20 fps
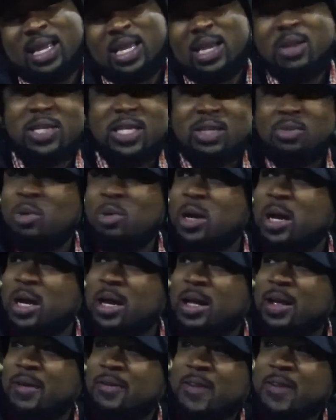you just want to
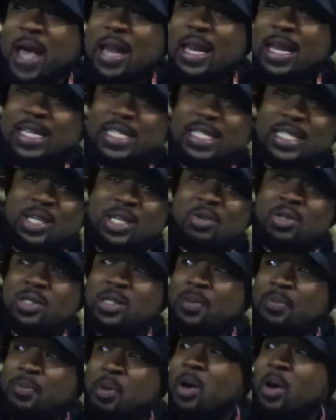find an excuse
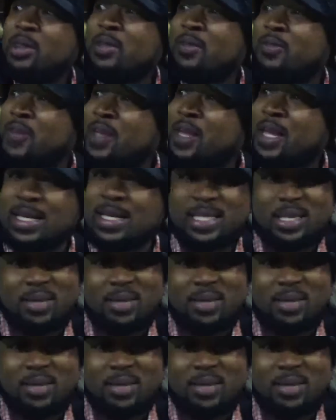to point the finger at